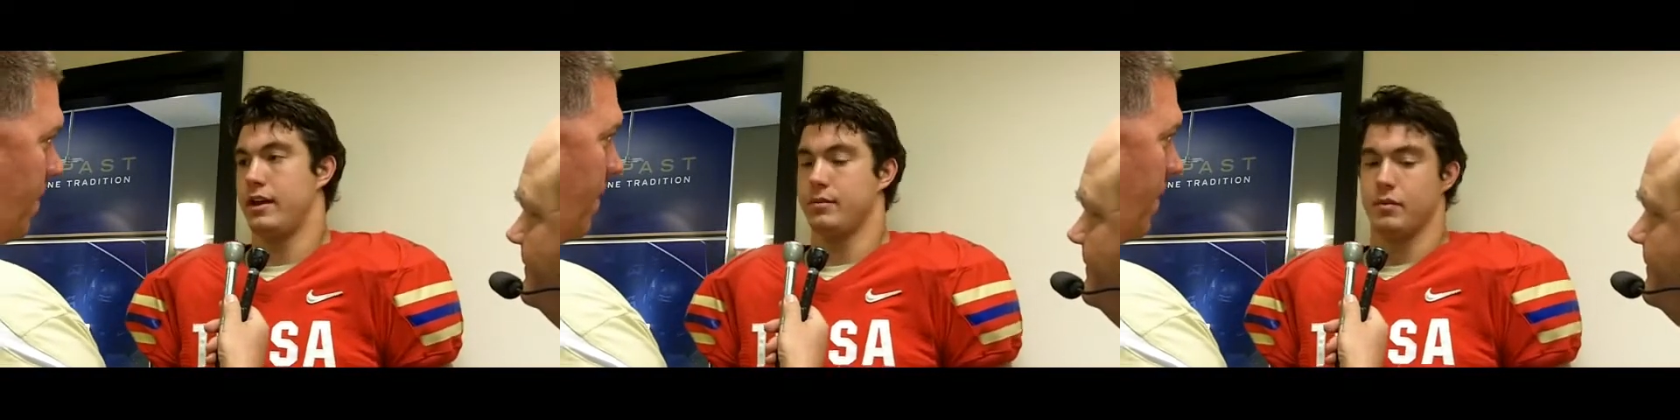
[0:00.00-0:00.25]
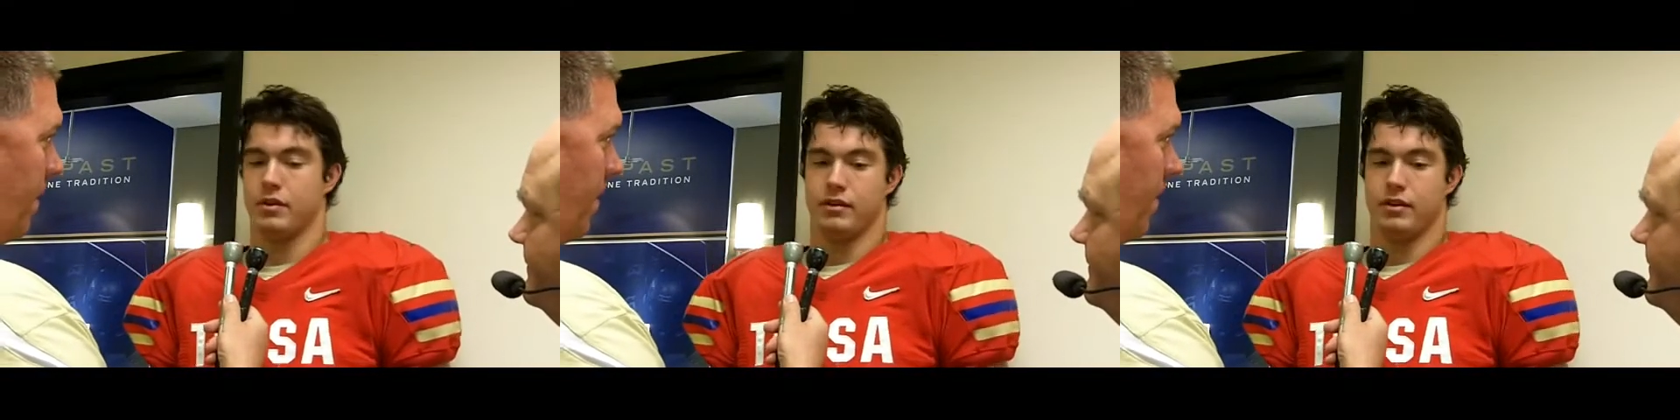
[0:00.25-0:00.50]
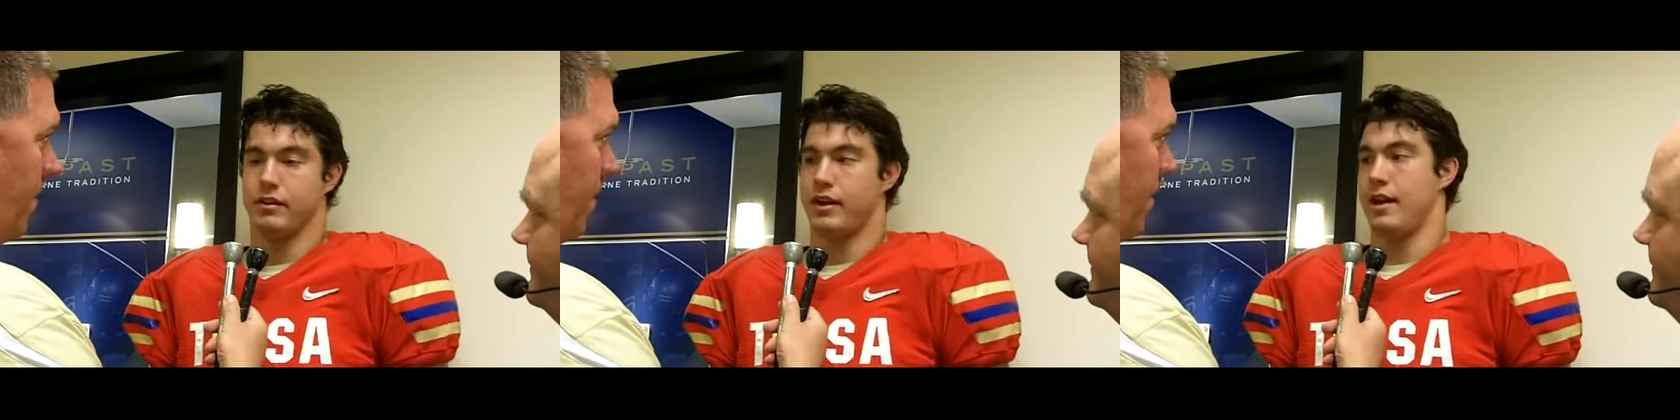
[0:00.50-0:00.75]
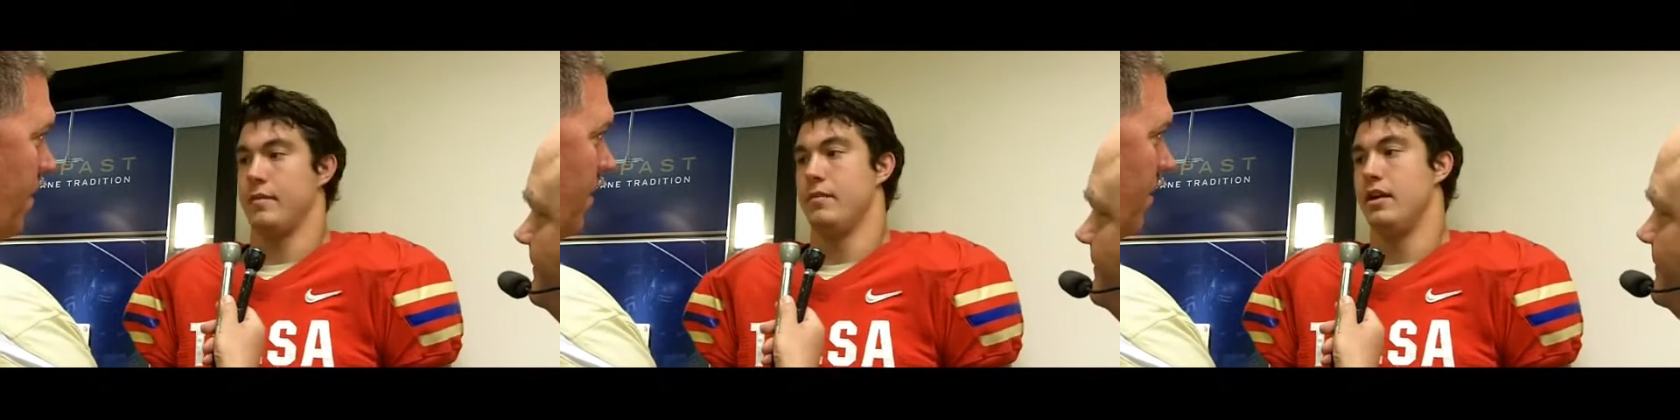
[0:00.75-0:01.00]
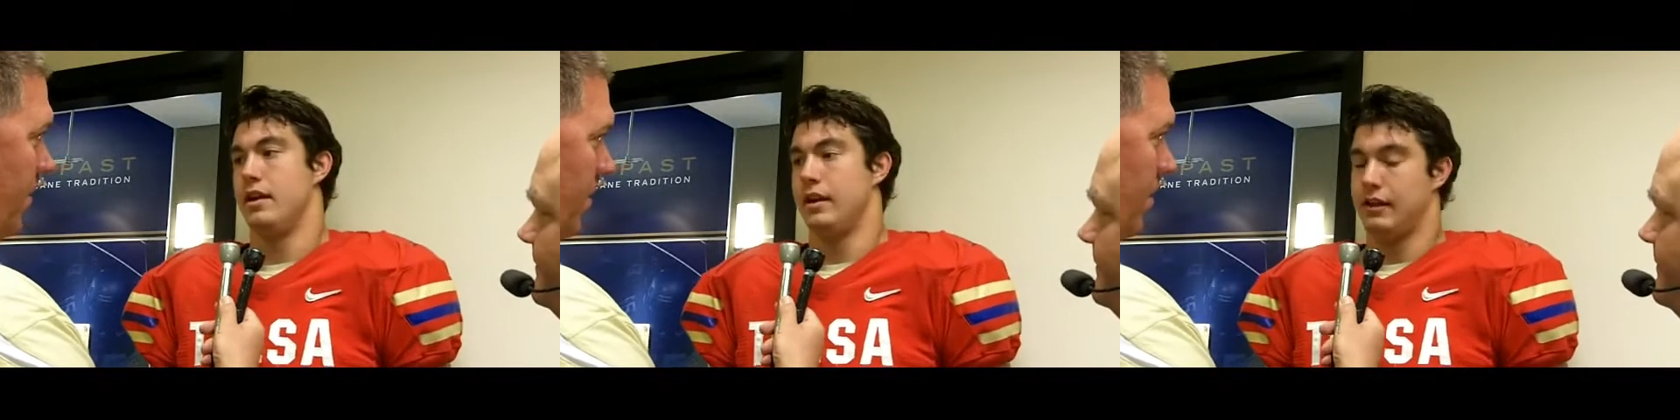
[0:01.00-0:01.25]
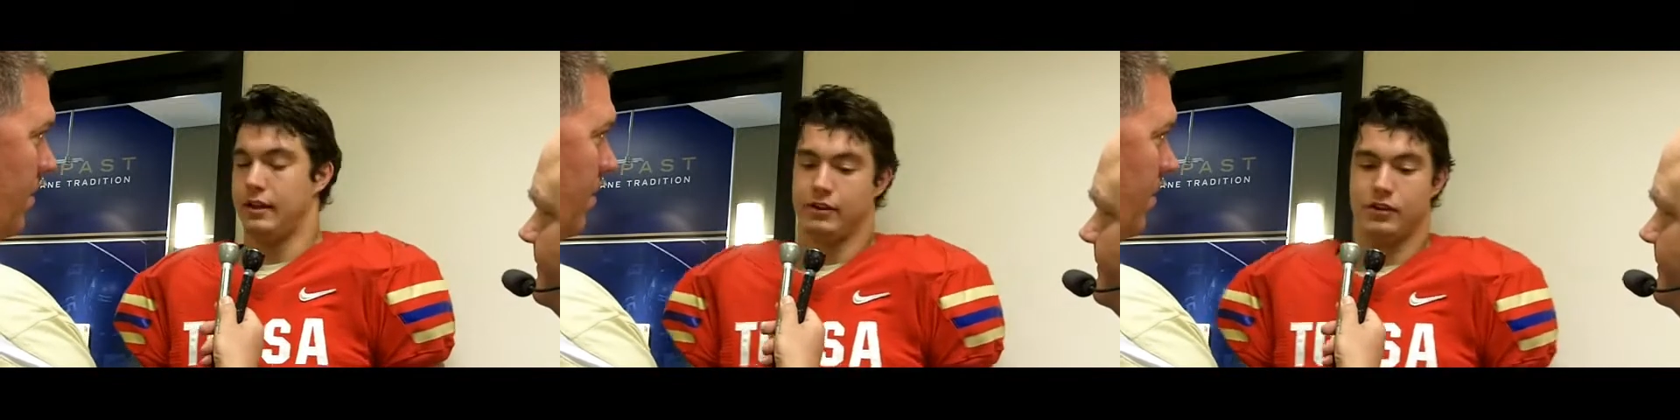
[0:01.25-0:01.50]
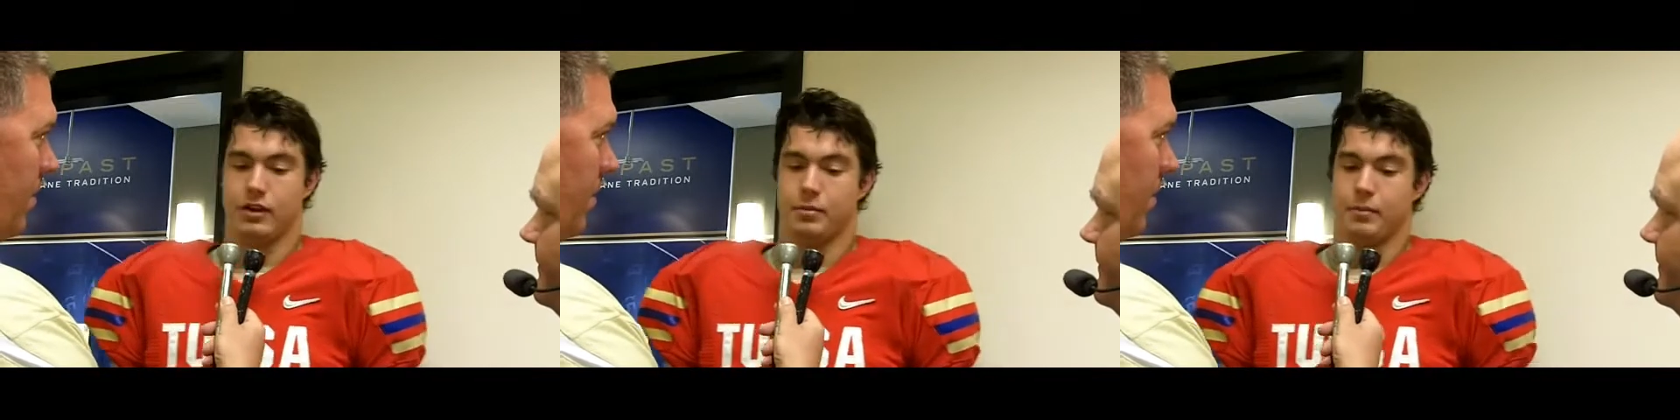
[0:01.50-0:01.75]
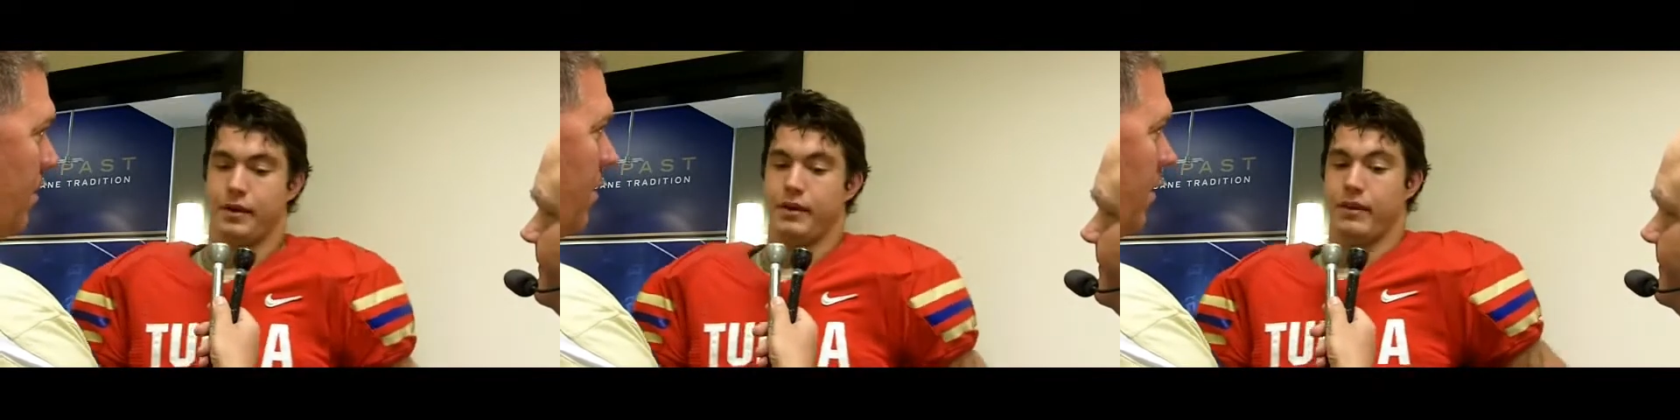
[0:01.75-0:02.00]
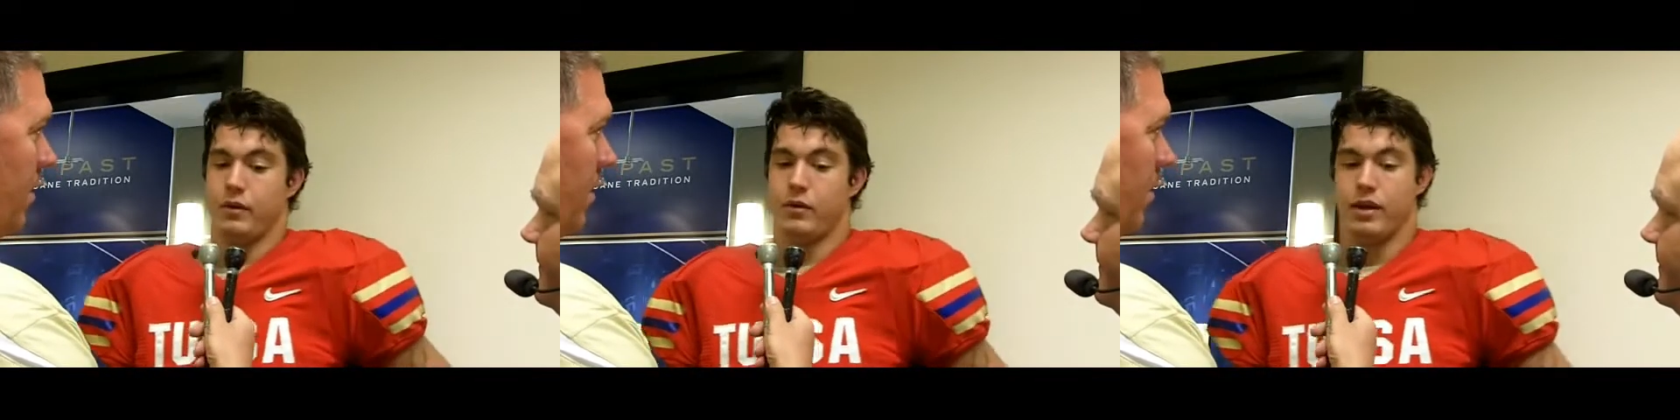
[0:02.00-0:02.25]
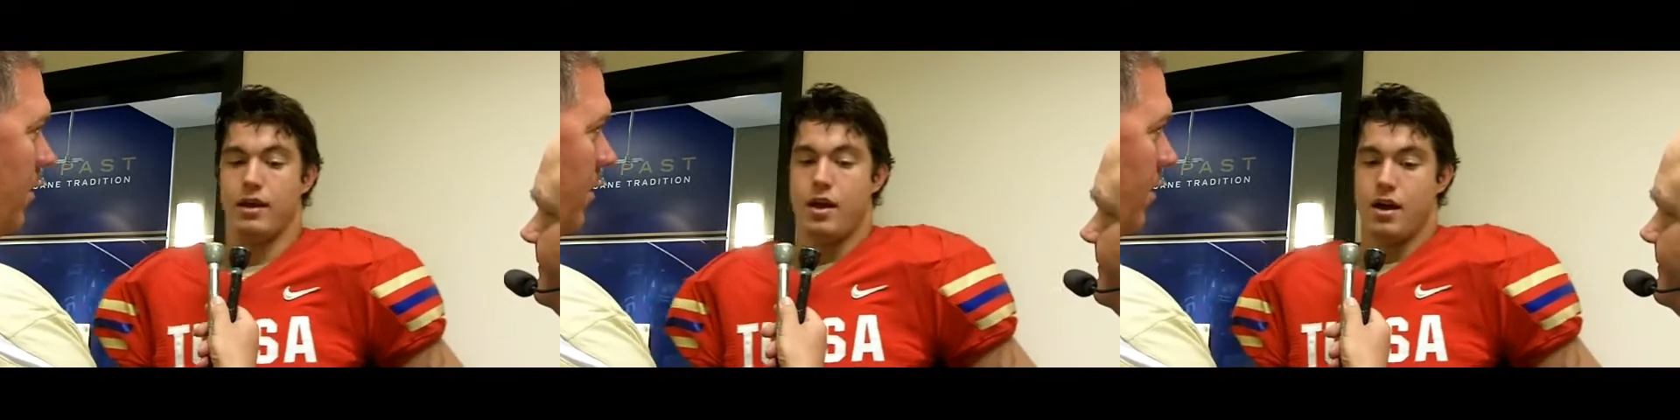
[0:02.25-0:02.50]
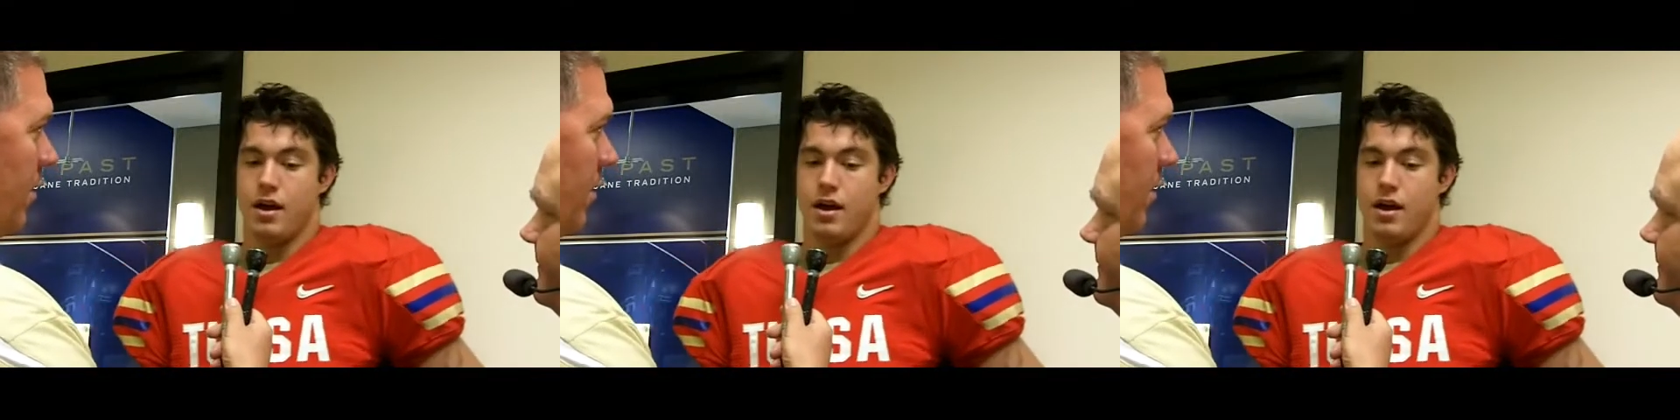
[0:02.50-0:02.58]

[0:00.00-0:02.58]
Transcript: Tomorrow's another game, and you got to prepare that way.